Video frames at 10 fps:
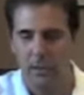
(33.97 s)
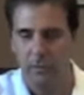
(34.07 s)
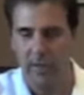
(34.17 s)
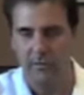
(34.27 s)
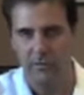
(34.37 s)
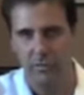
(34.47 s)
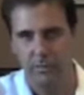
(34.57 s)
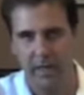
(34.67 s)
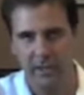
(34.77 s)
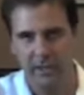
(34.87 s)
We have
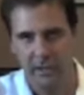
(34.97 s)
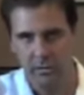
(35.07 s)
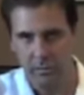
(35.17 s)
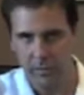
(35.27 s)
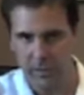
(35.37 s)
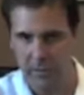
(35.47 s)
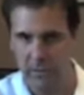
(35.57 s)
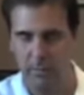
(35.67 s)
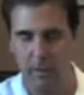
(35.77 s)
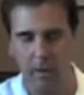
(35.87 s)
supination, which is
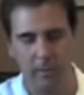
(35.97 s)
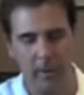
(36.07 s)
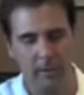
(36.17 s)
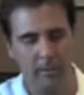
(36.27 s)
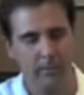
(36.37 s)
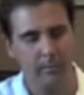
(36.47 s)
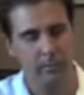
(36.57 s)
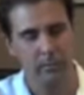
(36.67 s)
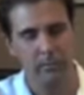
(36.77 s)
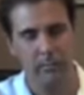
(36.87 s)
the palm up,
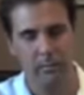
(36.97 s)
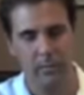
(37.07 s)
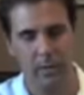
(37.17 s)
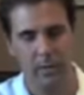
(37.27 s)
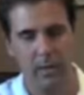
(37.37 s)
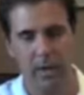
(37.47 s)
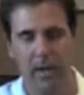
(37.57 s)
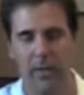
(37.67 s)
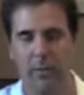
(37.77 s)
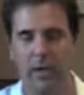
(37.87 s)

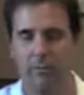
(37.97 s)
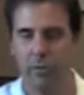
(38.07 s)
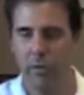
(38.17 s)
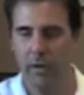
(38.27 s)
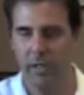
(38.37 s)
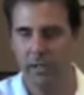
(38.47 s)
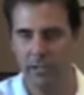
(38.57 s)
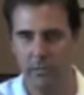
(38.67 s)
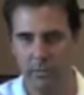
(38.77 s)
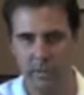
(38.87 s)
and then we have
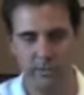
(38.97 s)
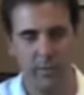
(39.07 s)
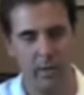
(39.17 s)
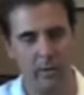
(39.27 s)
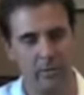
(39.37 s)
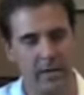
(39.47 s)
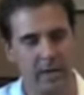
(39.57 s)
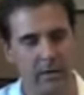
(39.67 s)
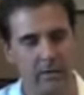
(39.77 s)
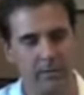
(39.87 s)
pronation, which is palm
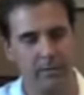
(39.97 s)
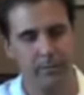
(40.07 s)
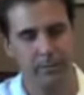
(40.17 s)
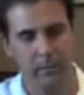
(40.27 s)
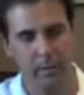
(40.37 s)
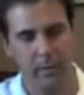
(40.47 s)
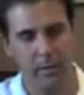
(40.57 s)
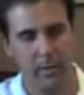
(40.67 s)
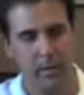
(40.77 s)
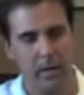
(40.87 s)
down.
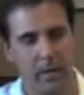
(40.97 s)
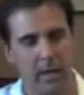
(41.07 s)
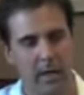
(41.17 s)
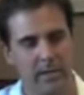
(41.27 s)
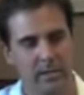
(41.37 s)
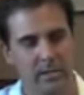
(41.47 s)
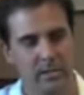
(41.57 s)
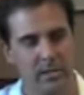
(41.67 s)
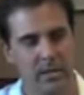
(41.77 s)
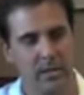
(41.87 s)
As you can
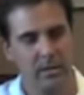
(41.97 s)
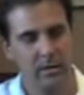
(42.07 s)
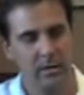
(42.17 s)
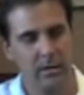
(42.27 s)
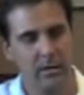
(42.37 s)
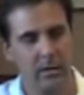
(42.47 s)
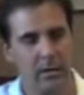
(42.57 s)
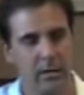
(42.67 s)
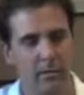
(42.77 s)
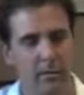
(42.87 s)
see,
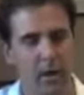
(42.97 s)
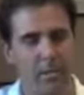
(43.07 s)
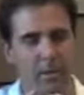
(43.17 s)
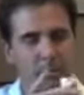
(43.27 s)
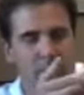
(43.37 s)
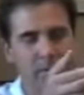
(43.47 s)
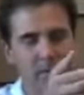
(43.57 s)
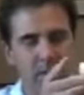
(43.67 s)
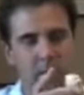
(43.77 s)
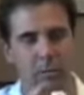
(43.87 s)
primary
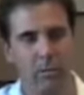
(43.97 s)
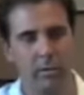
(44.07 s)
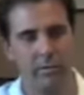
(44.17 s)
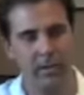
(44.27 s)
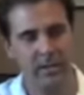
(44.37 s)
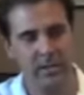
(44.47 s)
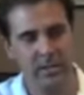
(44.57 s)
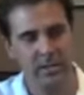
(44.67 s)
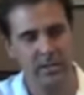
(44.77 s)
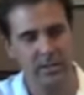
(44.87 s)
movements of the elbow are flexion,
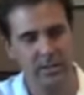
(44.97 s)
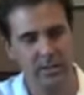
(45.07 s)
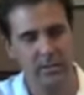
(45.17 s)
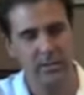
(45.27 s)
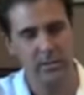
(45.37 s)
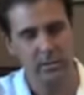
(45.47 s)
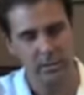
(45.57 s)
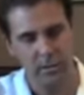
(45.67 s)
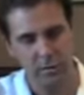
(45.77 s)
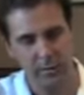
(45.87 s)
extension,
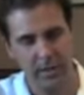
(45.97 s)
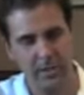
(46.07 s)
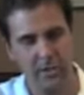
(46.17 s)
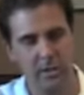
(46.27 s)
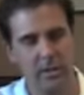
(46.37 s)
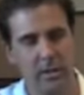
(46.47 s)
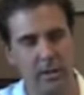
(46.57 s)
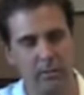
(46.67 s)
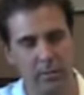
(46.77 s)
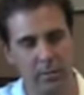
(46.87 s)
supination,
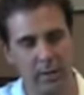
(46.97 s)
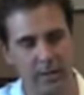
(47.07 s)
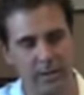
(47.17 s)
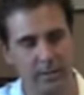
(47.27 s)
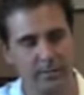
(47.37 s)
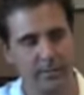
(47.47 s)
and pronation.